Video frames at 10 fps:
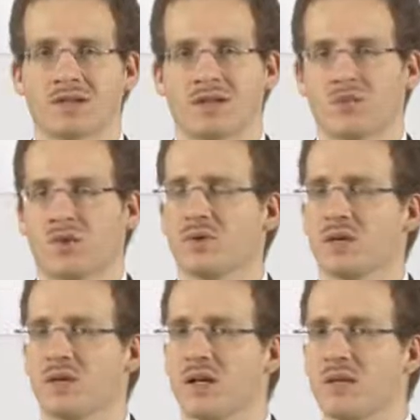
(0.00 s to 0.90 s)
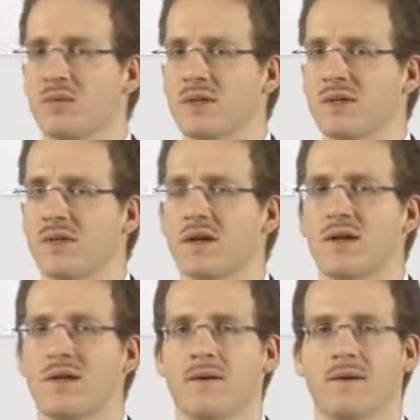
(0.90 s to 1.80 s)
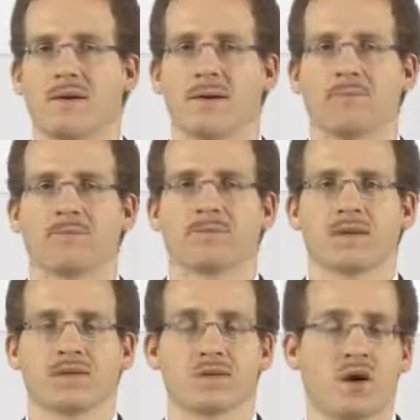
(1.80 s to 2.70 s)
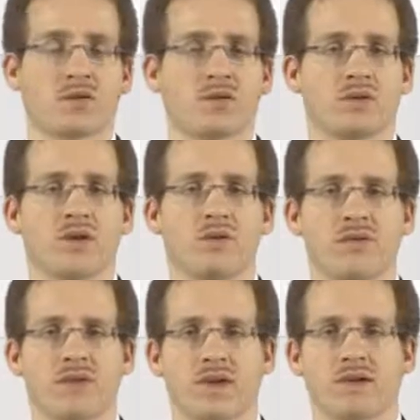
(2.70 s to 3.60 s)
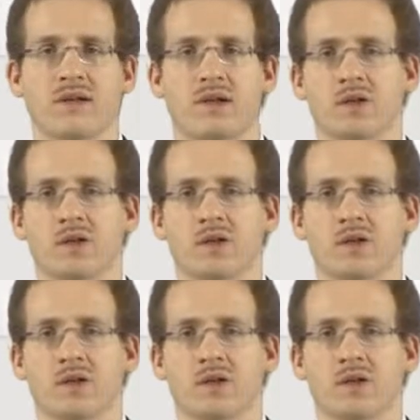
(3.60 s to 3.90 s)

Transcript: than processing elements. So how do you deal with that?